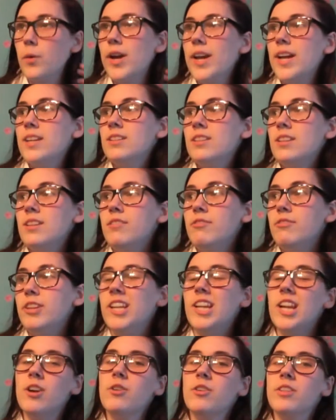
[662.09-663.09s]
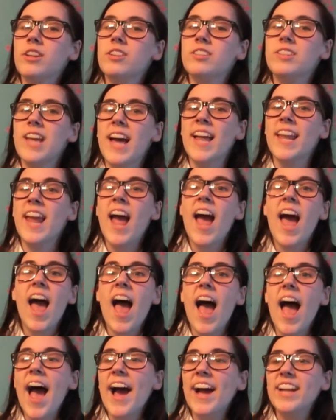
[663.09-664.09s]
the way into the video and there's that
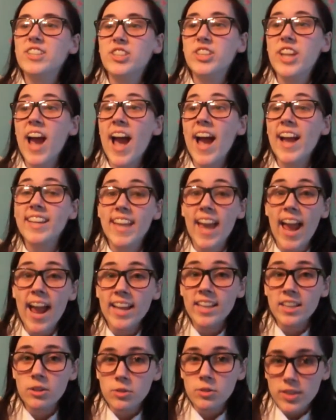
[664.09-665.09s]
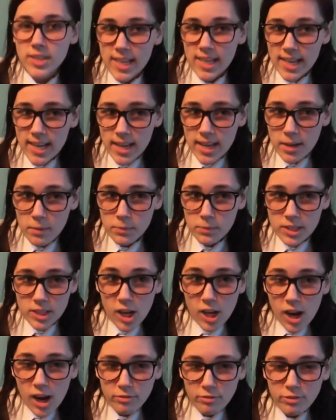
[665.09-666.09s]
hashtag can you see him
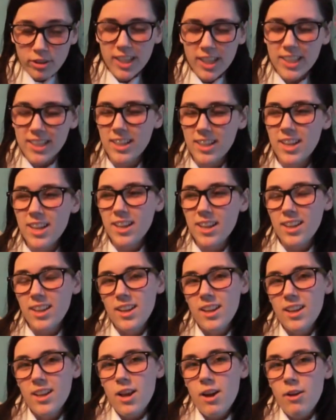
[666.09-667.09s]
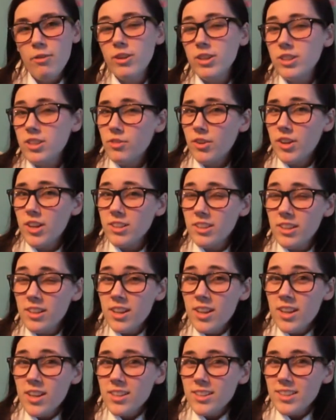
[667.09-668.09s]
stuff, like, first of all,
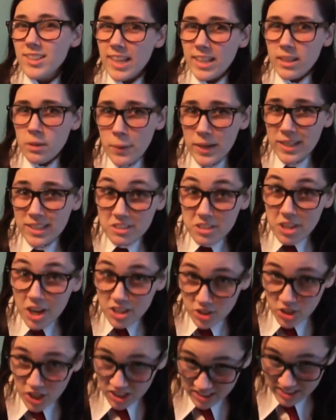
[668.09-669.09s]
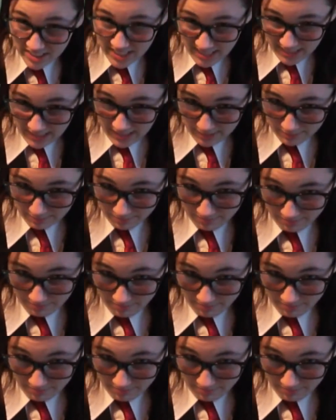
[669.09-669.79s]
Slender Man's not John Cena.